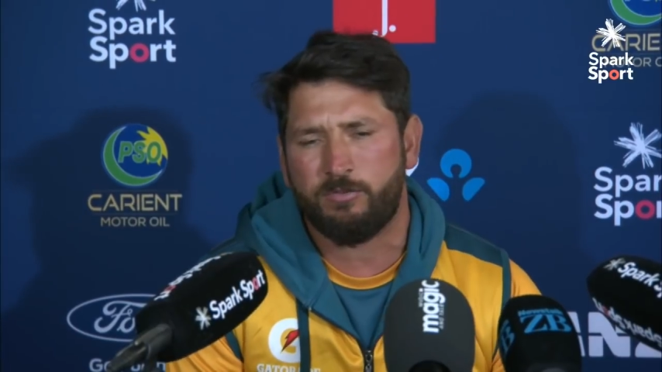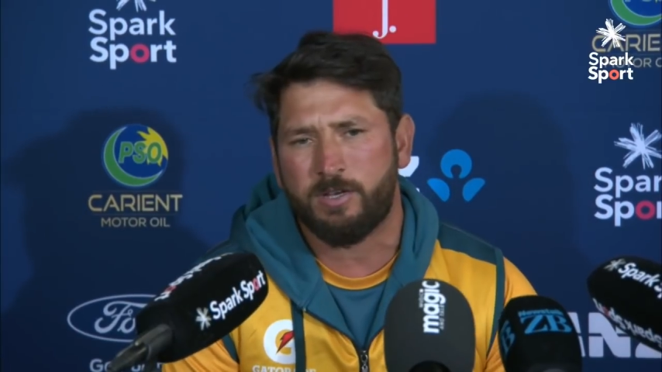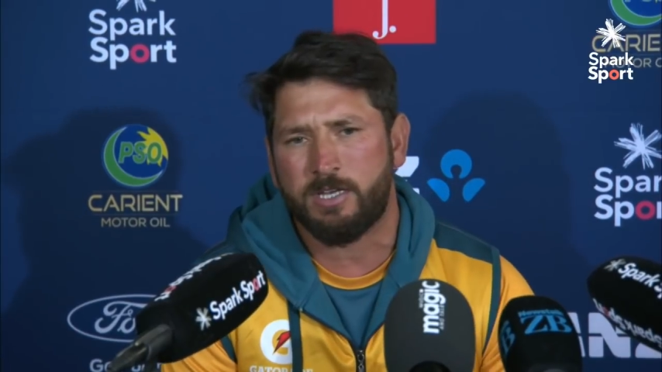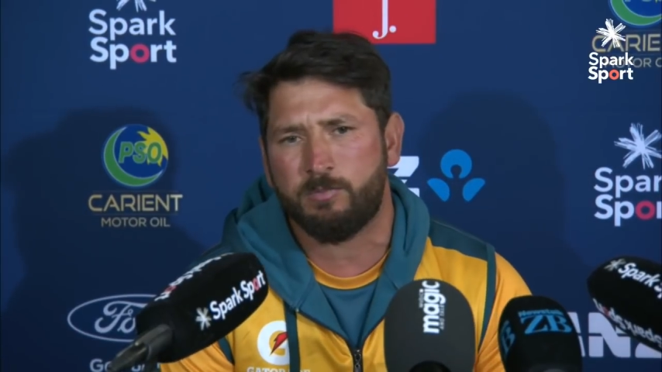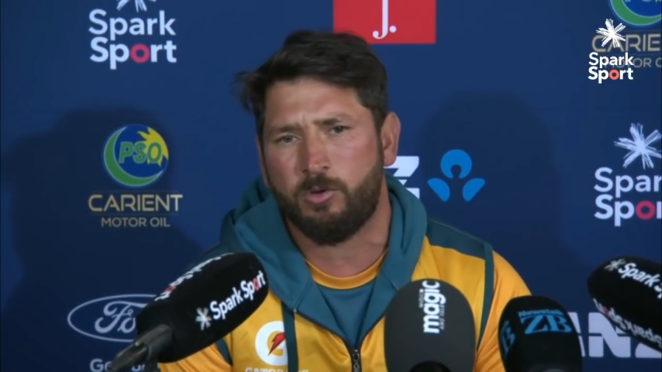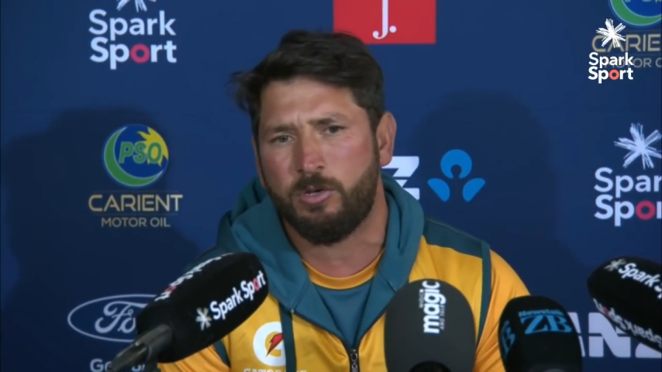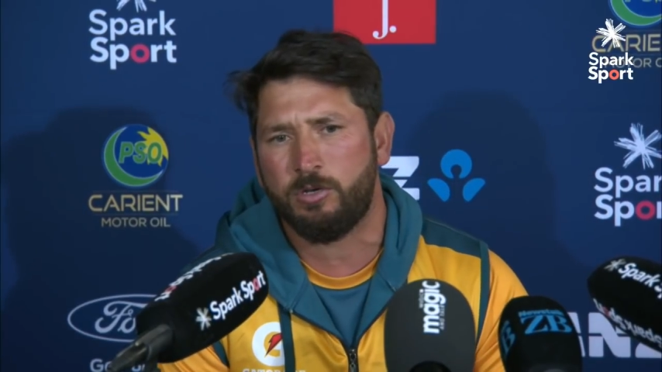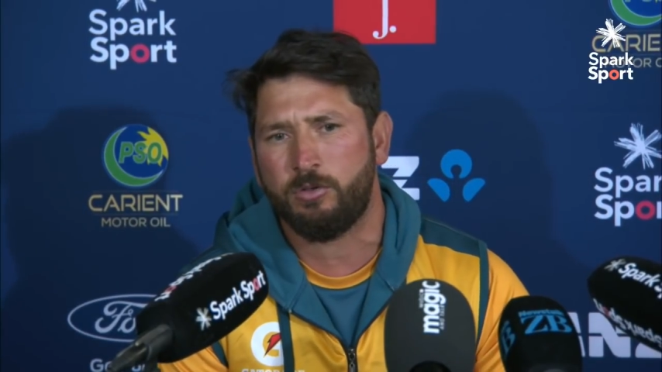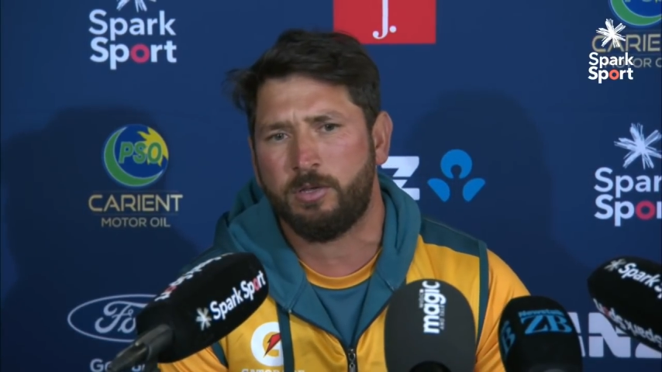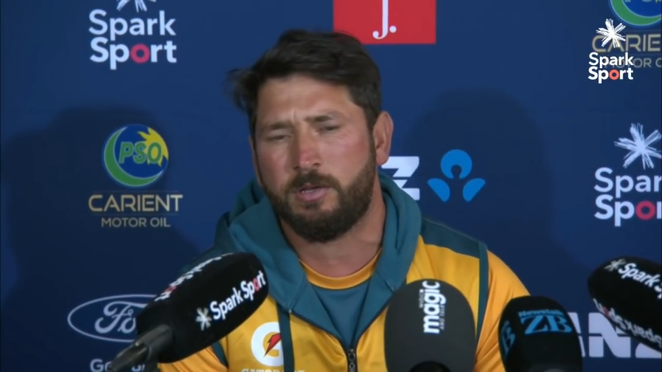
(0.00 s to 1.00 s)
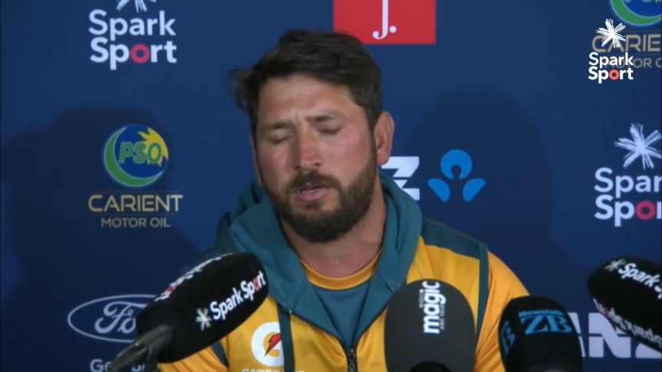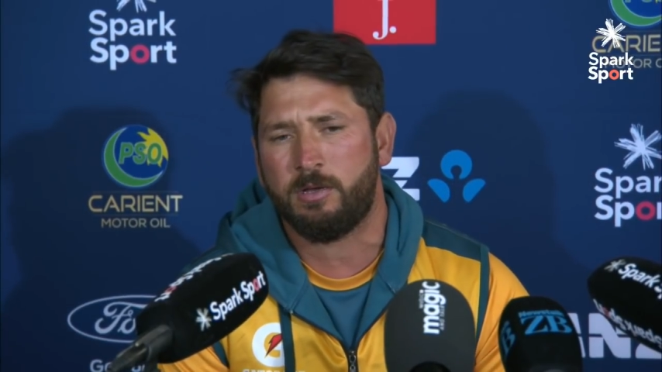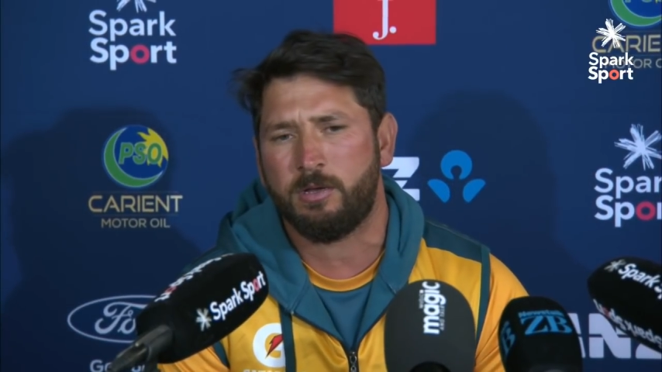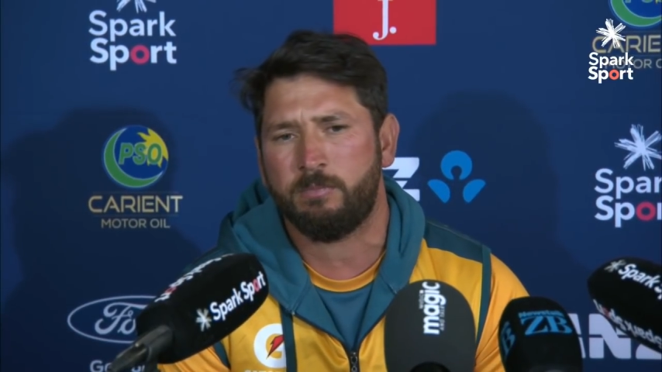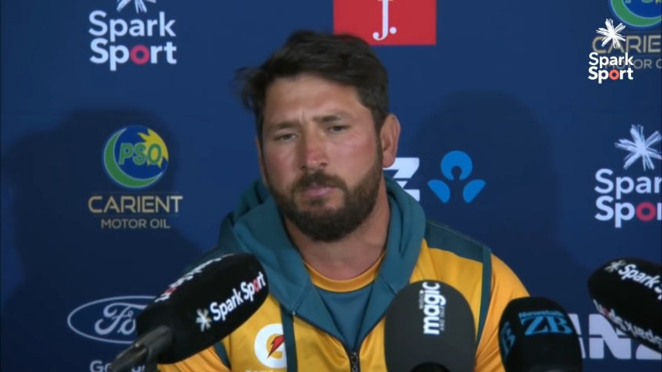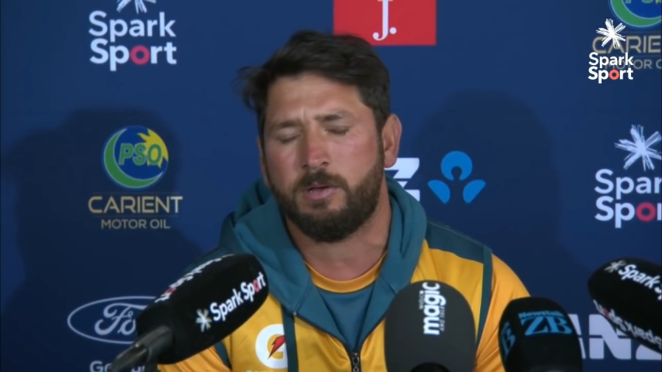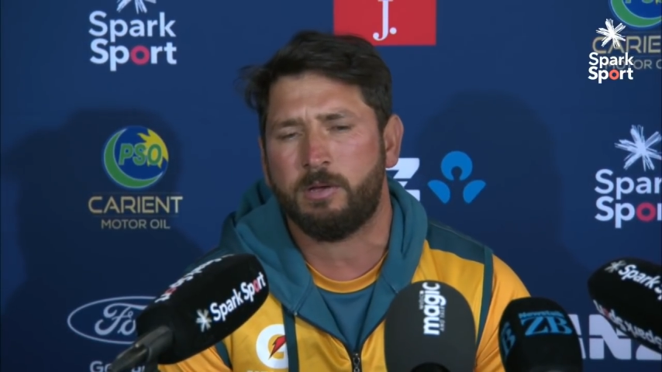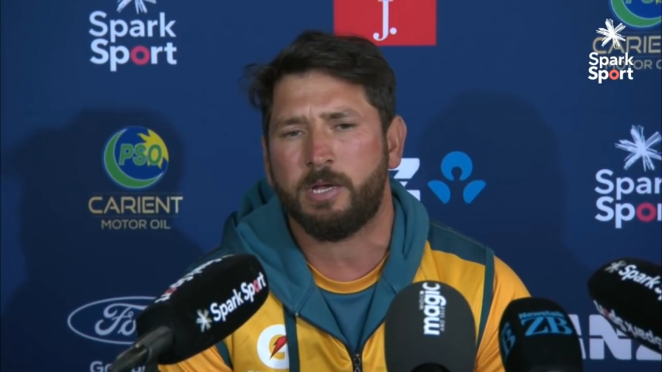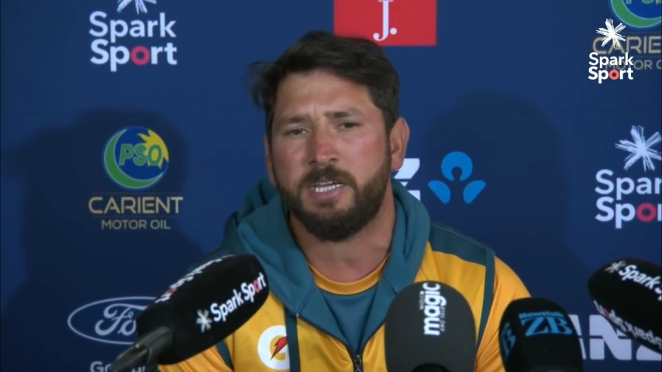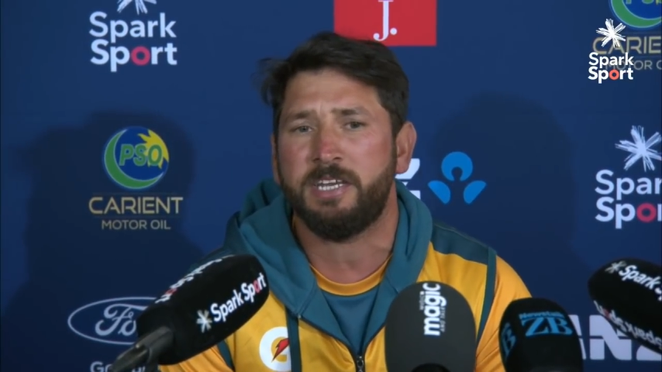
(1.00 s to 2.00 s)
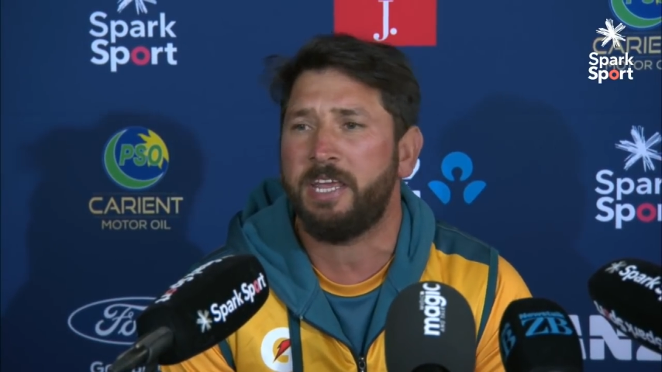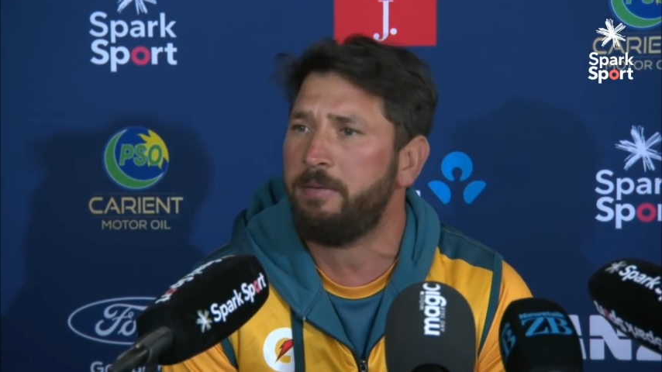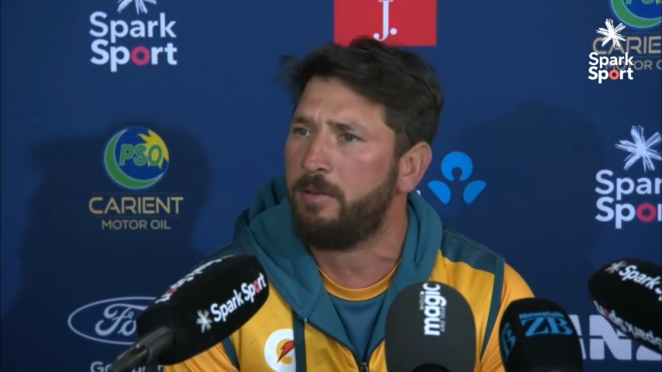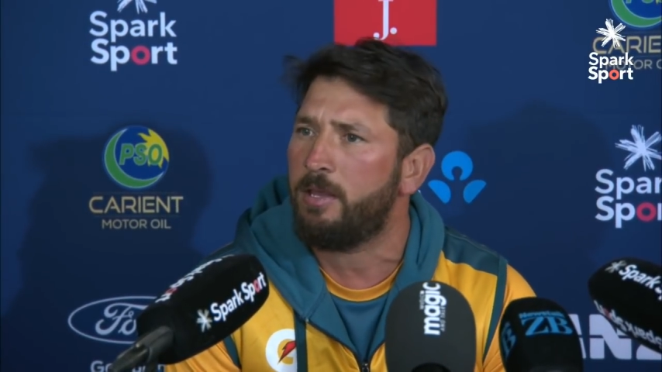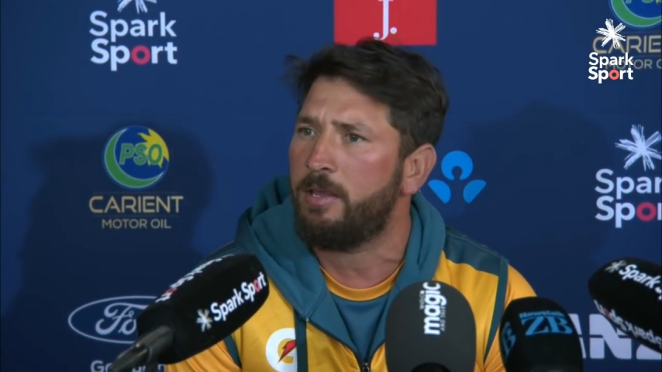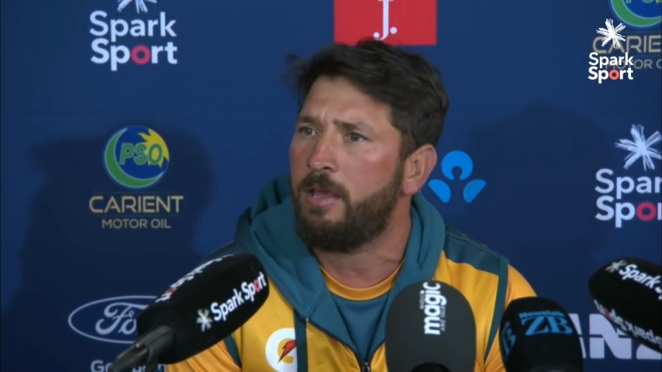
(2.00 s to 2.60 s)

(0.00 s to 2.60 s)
our fast bowler doing, uh, contain,